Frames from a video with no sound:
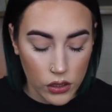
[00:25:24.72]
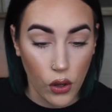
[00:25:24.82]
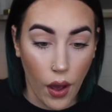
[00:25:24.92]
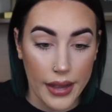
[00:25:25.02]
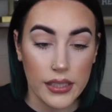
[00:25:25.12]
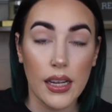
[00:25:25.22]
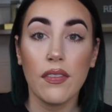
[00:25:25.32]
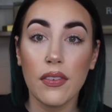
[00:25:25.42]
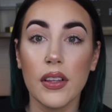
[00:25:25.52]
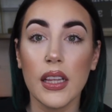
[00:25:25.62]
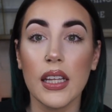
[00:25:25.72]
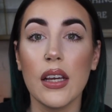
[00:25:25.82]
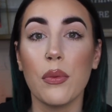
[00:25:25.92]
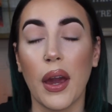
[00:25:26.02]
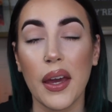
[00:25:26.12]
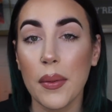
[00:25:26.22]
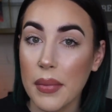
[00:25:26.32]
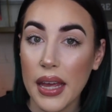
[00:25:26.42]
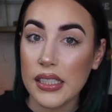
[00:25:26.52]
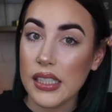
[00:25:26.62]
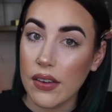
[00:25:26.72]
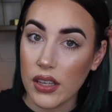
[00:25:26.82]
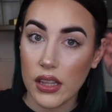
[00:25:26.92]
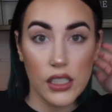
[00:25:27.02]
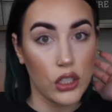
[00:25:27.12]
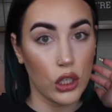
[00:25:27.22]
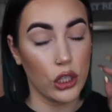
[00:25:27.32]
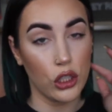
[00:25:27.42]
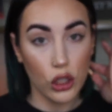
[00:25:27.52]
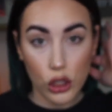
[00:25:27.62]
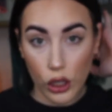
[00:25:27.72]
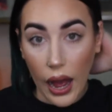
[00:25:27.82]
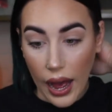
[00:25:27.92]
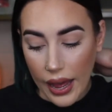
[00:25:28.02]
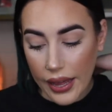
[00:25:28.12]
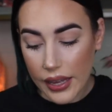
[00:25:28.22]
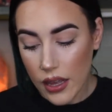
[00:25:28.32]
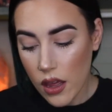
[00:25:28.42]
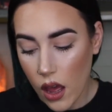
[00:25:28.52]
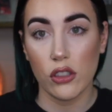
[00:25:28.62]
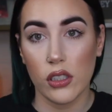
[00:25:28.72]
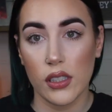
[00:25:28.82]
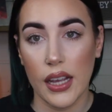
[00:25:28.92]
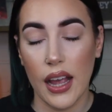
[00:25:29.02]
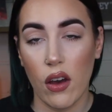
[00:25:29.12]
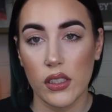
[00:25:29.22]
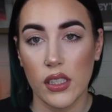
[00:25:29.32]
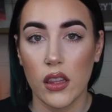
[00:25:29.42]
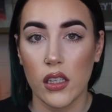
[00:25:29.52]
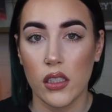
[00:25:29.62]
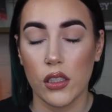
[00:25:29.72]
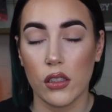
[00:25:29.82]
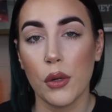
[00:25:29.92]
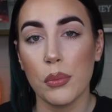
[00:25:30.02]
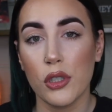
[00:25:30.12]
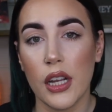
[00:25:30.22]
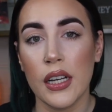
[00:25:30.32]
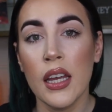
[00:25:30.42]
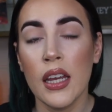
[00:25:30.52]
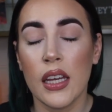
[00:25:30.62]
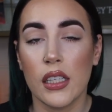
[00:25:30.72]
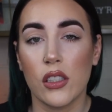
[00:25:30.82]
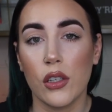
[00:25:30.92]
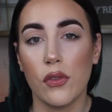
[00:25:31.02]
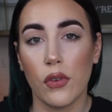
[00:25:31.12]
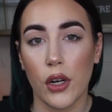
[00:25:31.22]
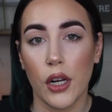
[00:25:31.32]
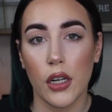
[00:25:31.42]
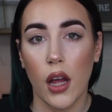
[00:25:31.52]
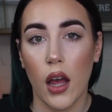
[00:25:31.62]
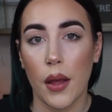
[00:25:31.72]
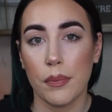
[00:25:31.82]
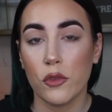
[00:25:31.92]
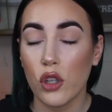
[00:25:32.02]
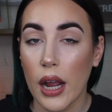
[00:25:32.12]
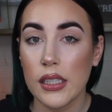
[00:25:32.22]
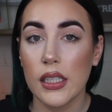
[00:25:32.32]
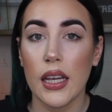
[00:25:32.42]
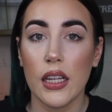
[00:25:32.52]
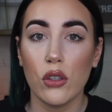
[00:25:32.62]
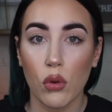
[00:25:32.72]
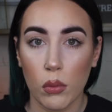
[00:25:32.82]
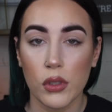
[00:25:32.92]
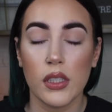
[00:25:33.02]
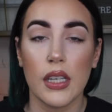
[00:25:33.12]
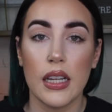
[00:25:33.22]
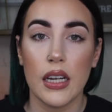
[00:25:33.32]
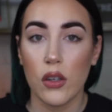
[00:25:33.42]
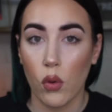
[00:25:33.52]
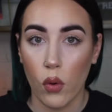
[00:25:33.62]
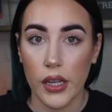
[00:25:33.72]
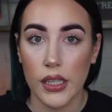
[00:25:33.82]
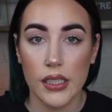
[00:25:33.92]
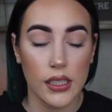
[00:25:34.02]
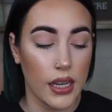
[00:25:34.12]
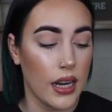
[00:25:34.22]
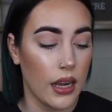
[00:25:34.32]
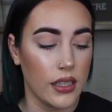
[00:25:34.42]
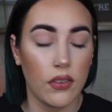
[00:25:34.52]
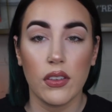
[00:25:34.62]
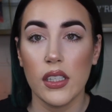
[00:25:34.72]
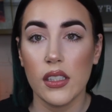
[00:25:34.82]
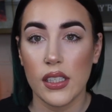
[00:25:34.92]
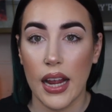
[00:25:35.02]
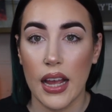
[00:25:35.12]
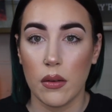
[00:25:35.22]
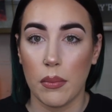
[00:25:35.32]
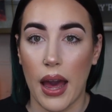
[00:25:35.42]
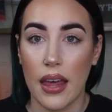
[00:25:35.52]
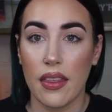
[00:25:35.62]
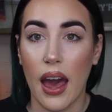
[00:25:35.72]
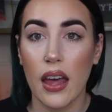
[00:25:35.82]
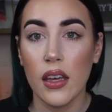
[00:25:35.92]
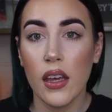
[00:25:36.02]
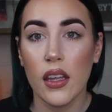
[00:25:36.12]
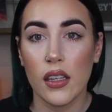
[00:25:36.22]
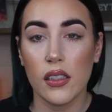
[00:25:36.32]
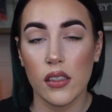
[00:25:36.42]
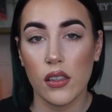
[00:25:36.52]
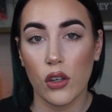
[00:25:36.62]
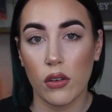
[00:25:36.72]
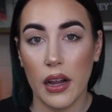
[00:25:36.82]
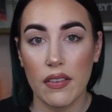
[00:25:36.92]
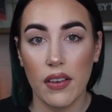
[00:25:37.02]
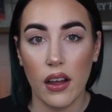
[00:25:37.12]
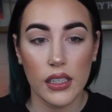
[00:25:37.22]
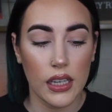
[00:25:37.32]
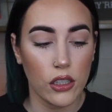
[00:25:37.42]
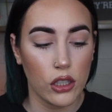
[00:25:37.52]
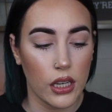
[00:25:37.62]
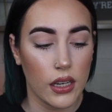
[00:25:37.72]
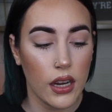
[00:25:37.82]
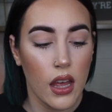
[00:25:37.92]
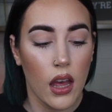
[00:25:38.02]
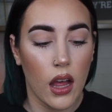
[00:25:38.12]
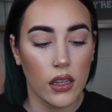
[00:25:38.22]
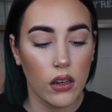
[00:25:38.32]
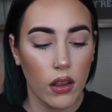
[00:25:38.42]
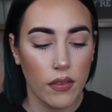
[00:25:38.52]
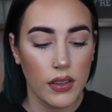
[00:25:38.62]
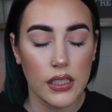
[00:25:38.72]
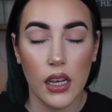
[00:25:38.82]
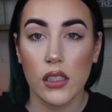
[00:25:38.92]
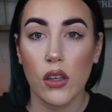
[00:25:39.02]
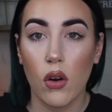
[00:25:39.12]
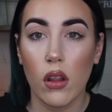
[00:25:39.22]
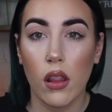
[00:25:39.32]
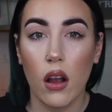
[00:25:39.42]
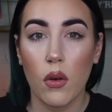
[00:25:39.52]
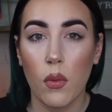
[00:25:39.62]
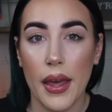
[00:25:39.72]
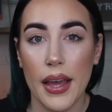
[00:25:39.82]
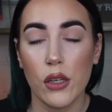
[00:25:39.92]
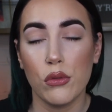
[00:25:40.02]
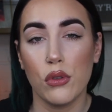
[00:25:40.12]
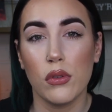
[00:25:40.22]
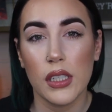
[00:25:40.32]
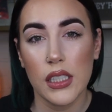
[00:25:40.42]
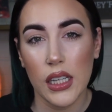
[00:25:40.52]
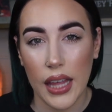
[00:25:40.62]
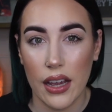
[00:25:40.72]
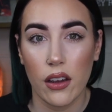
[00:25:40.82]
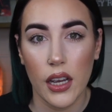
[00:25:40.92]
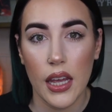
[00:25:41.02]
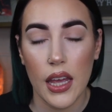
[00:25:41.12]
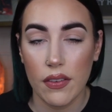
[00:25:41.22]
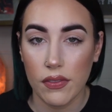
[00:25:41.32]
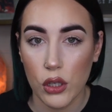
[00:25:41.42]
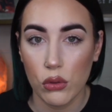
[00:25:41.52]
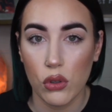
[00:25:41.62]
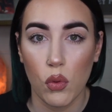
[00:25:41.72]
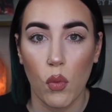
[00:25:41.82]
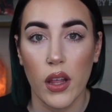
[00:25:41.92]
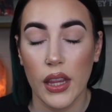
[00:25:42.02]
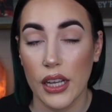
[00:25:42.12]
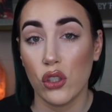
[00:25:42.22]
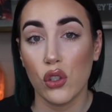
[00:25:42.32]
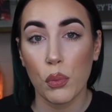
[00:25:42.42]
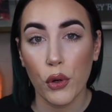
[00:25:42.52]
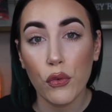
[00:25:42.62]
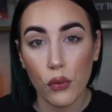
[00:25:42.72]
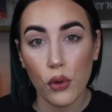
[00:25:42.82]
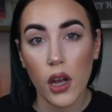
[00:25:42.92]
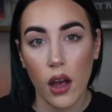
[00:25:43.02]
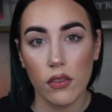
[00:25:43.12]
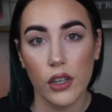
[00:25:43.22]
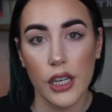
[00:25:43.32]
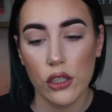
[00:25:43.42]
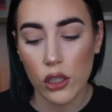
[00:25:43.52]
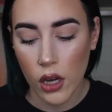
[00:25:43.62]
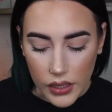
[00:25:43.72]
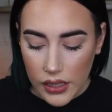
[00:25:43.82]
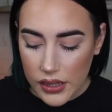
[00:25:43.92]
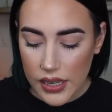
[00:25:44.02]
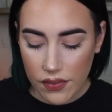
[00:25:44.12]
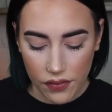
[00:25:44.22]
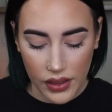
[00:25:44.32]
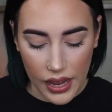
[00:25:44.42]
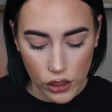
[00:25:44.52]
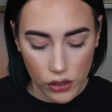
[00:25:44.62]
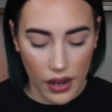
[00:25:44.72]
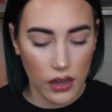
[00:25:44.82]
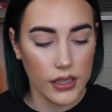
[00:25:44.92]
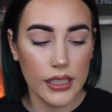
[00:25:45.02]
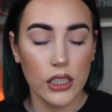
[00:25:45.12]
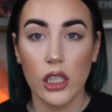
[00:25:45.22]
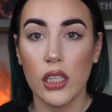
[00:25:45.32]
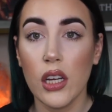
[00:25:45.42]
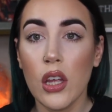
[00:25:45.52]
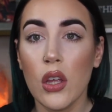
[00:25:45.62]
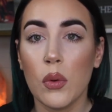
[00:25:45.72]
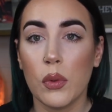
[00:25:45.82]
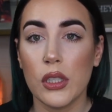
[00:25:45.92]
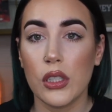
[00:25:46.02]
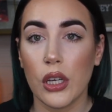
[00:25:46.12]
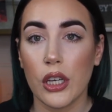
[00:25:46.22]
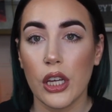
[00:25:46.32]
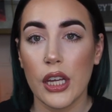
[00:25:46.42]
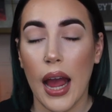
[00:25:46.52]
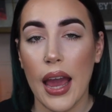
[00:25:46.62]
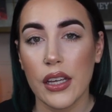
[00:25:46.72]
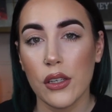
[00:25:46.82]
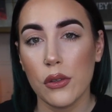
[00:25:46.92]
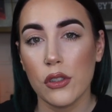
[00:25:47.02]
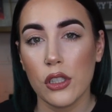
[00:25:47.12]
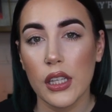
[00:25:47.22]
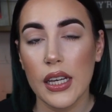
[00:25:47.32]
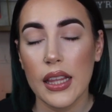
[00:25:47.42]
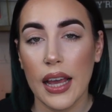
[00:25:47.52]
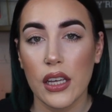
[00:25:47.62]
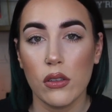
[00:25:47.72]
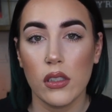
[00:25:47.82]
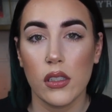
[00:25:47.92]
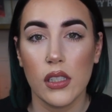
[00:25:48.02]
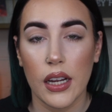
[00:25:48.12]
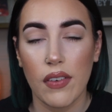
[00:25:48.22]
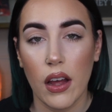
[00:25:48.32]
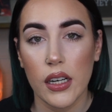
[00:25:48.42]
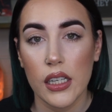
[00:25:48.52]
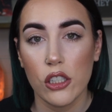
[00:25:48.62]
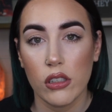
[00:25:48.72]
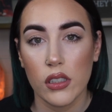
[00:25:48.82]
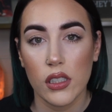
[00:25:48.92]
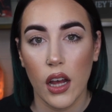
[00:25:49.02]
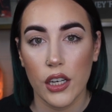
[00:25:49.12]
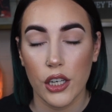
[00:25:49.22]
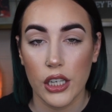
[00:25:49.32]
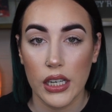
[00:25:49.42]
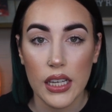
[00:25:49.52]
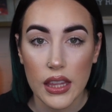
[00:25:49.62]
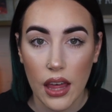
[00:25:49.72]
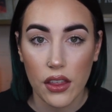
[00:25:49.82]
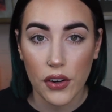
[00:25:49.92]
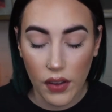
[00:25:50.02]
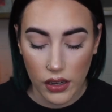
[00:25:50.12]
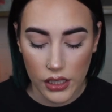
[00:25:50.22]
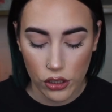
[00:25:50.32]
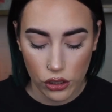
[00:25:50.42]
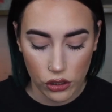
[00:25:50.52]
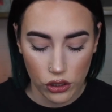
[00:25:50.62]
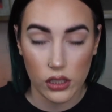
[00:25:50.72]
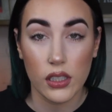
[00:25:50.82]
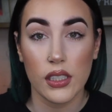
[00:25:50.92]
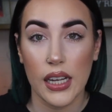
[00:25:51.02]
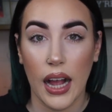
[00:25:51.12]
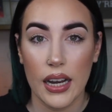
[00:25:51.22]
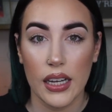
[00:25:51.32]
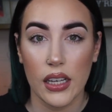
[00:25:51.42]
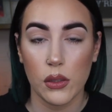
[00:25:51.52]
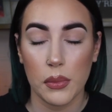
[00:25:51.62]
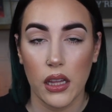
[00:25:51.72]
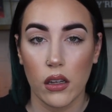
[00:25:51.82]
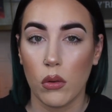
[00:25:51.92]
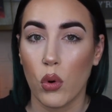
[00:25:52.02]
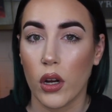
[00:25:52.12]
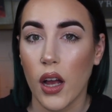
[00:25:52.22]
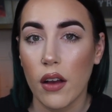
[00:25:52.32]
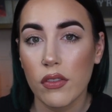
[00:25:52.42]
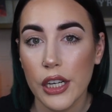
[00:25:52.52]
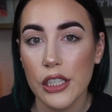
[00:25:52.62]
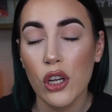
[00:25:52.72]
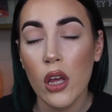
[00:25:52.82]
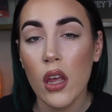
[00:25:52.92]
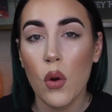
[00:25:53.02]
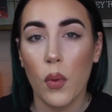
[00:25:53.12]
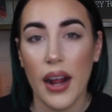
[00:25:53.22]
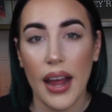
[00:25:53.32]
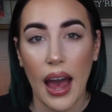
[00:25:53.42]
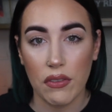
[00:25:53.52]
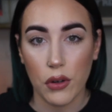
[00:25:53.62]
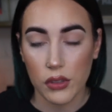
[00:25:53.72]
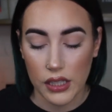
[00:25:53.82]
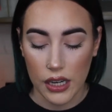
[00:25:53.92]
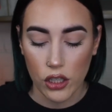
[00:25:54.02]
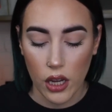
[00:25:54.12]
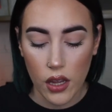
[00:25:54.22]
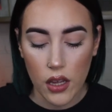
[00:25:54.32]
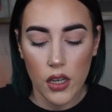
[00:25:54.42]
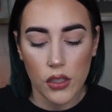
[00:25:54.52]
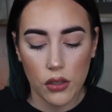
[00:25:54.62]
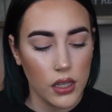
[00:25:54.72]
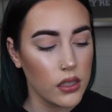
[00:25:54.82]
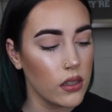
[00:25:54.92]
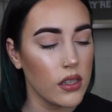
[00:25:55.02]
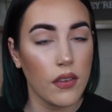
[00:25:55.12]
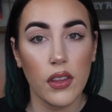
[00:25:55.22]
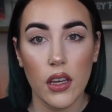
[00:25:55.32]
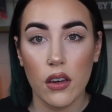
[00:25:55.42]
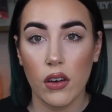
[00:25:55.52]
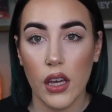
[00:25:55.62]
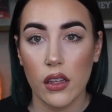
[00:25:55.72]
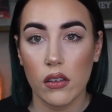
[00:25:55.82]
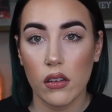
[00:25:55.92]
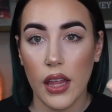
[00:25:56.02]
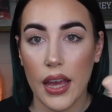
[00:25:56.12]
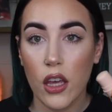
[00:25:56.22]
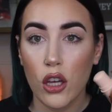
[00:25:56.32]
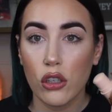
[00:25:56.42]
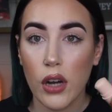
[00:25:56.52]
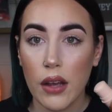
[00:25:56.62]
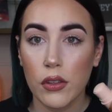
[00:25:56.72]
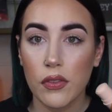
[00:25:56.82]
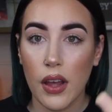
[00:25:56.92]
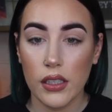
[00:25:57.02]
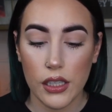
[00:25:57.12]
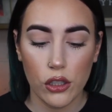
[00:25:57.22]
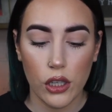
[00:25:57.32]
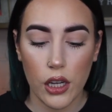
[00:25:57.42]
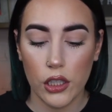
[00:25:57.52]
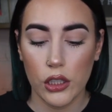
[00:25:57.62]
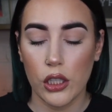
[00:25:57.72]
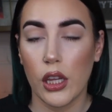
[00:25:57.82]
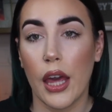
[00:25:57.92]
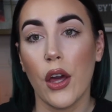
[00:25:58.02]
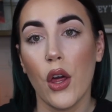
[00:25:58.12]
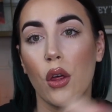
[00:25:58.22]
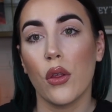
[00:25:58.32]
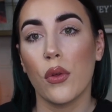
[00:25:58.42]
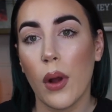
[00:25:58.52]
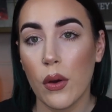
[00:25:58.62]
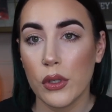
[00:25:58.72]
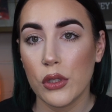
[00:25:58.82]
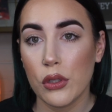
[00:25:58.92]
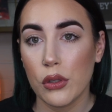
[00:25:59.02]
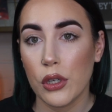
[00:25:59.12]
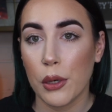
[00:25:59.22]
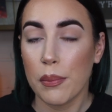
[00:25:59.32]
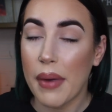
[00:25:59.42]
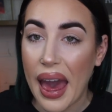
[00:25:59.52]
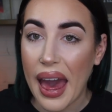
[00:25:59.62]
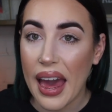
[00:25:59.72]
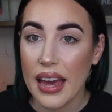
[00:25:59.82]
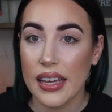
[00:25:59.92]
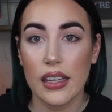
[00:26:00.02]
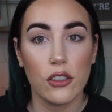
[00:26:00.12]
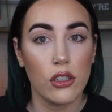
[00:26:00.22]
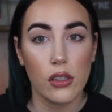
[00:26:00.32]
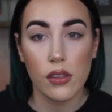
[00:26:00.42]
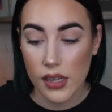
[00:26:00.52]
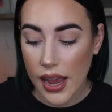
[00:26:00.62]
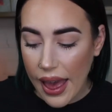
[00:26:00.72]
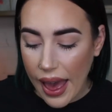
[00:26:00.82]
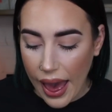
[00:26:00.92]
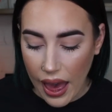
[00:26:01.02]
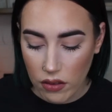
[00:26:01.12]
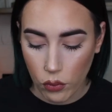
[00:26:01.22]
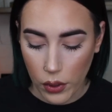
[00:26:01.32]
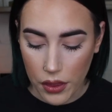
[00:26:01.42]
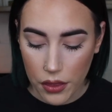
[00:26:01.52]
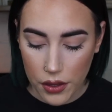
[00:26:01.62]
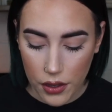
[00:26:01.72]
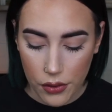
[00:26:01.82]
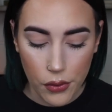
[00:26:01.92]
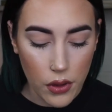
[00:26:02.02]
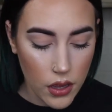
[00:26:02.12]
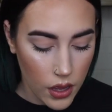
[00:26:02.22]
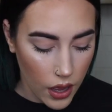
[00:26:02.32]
So I definitely recommend giving these a try. And just like how it said in the description, it's good for dry skin, normal skin, and oily skin. I definitely stand by that. This is a great foundation. A little of it does go a long way. You do need to layer it if you do want like super full coverage. The Flesh Foundation was good. I usually like using stick foundations underneath other foundations just because it kind of gives me a little more coverage where I have rosacea. So this is definitely a great little like travel foundation to like throw into your bag and just have with you.